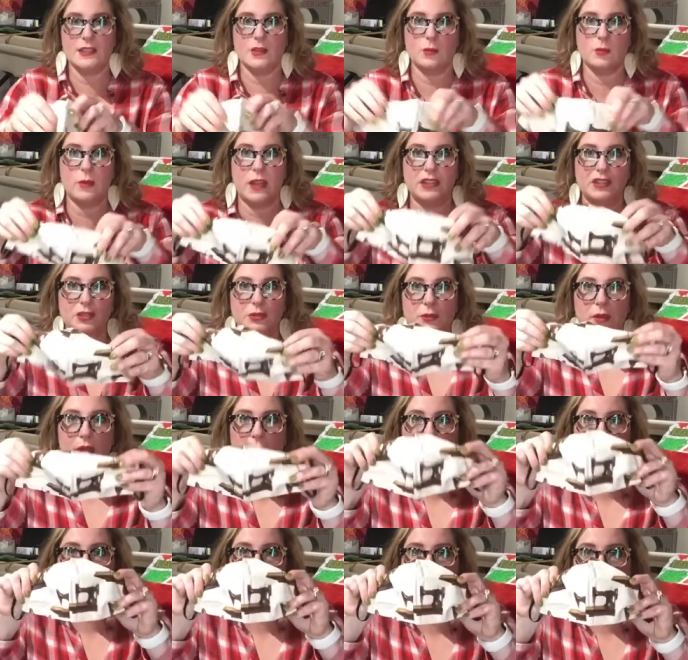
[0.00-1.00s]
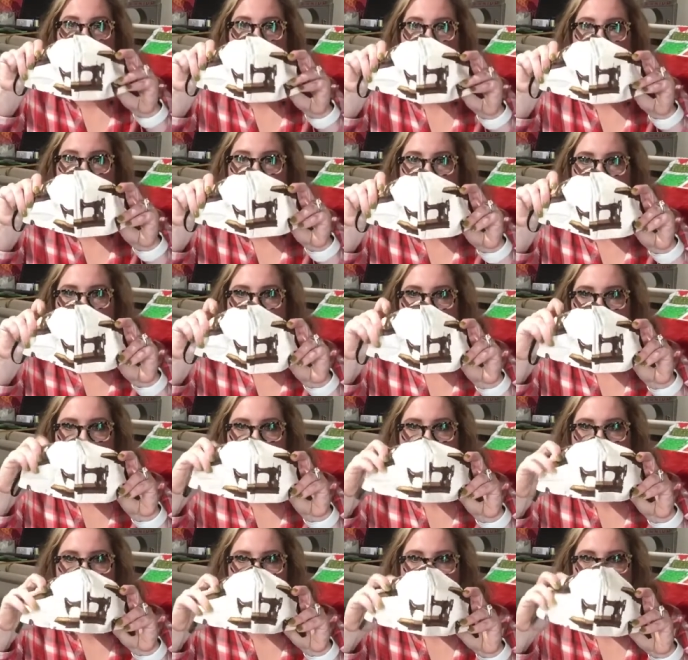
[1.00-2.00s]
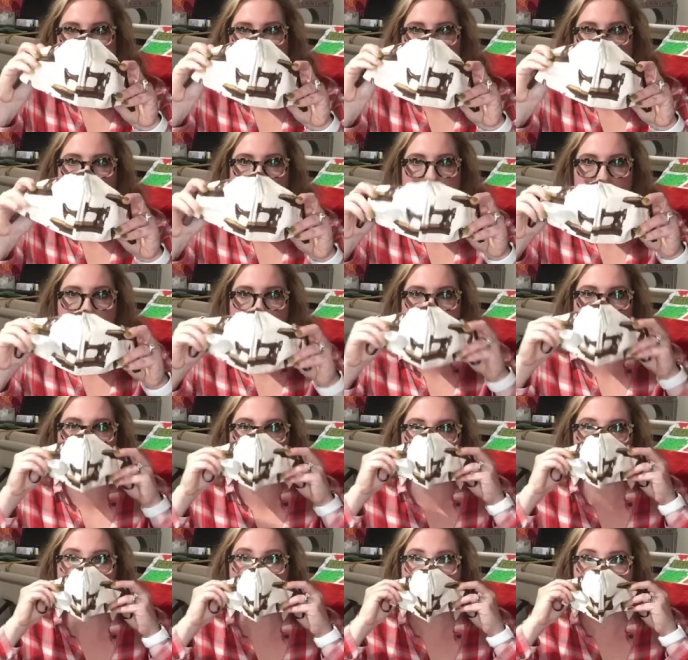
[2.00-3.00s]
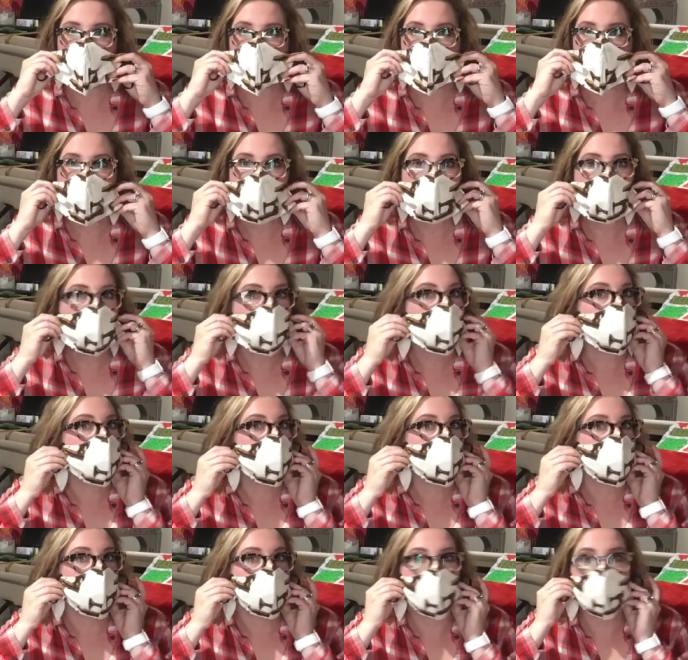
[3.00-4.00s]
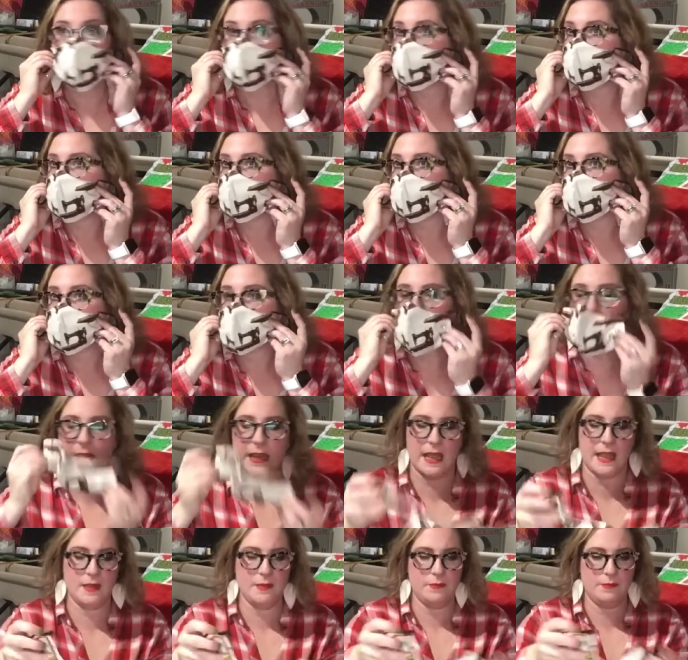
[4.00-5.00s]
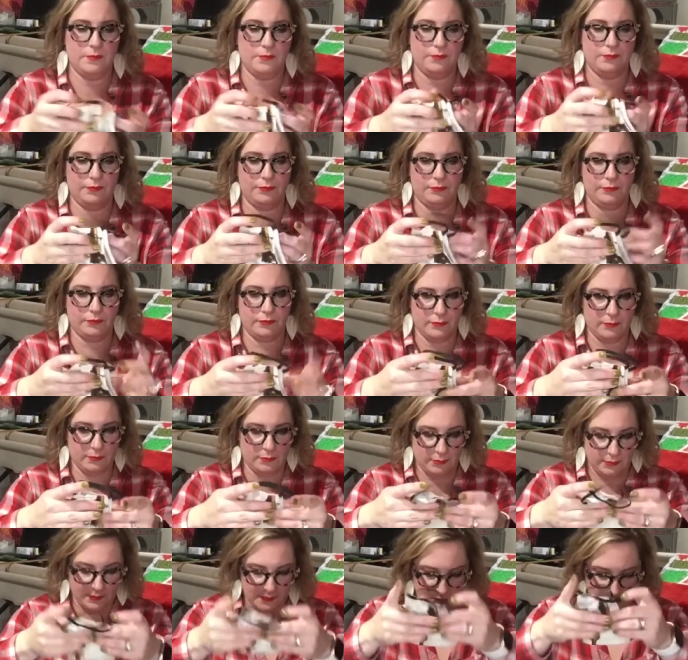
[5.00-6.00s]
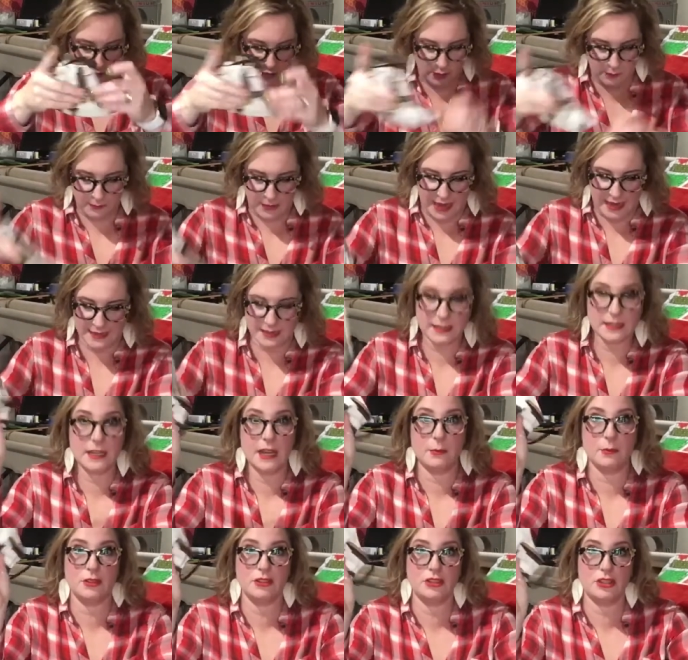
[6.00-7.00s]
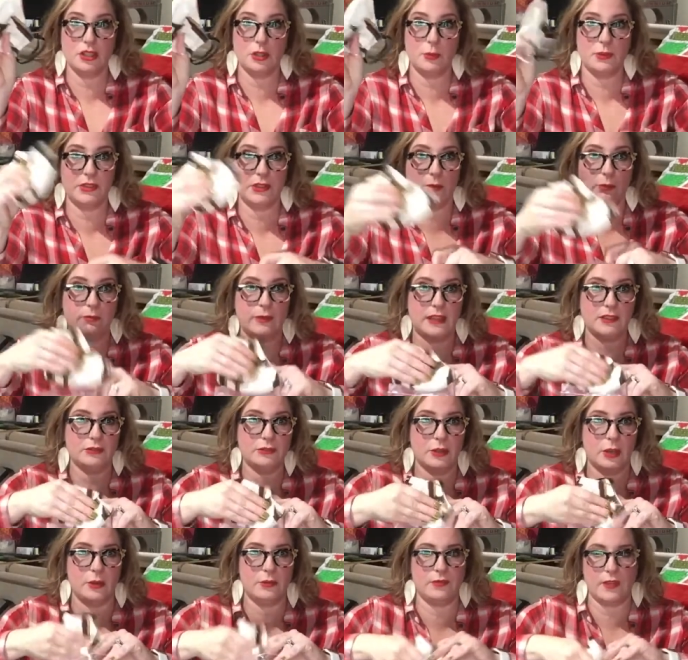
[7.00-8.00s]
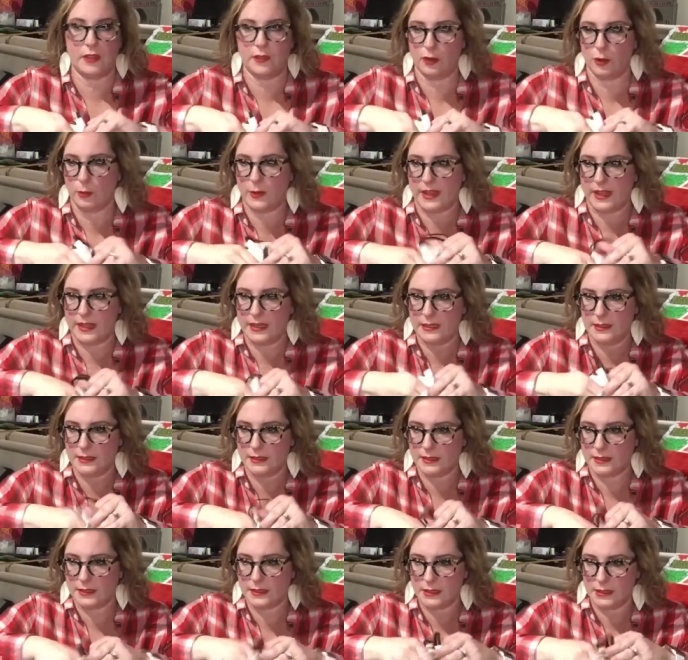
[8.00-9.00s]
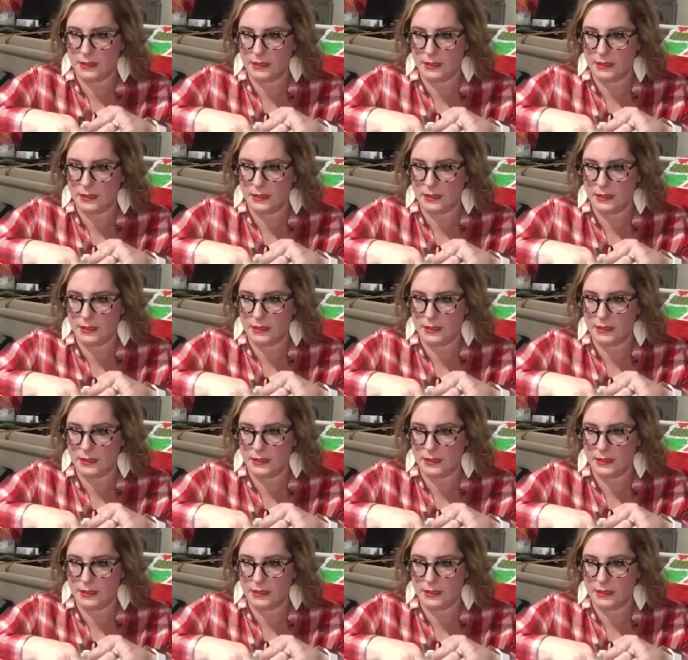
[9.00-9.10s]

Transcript: retro featherweights on it. Look how cute. Okay. So mask number 2 with the retro featherweights.